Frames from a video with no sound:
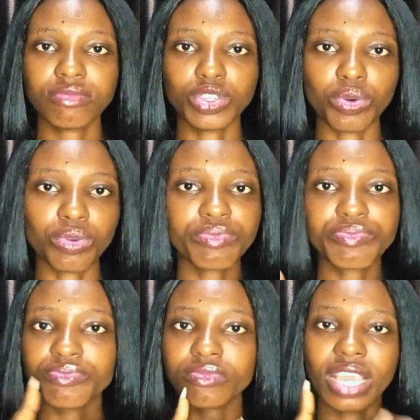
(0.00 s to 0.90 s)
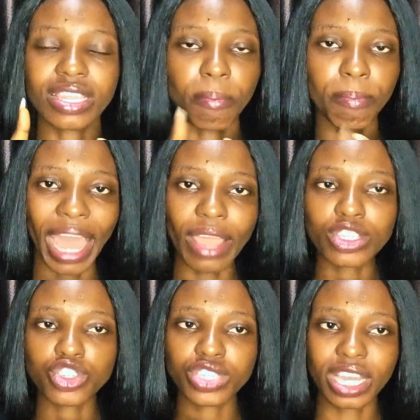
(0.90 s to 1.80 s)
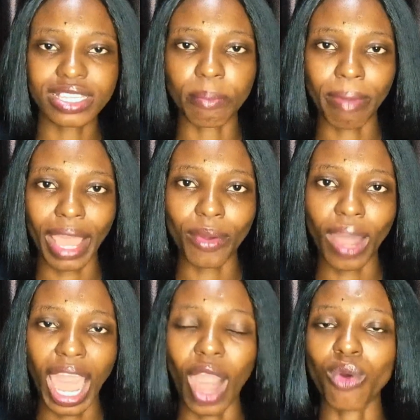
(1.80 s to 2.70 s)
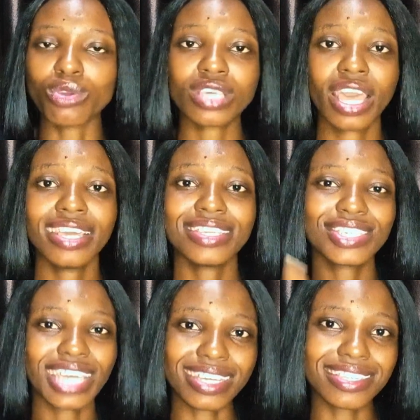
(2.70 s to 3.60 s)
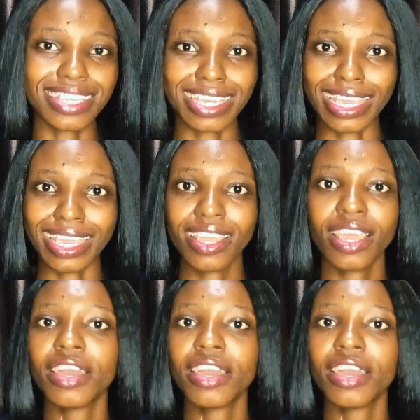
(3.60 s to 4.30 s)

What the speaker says: you know, the bio, check the bio out, check the